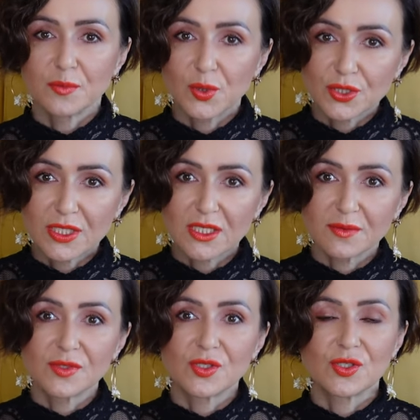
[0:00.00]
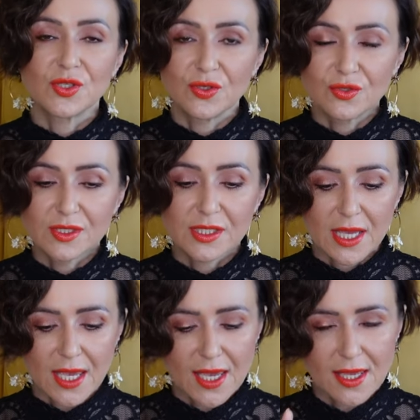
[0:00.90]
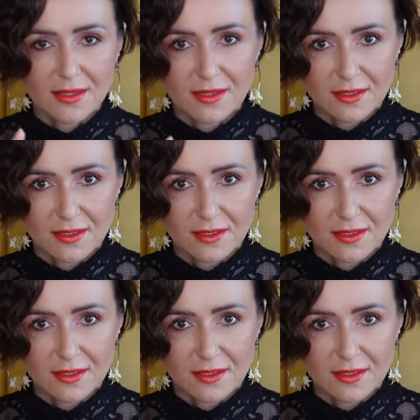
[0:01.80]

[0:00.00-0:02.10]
bottoms, suits and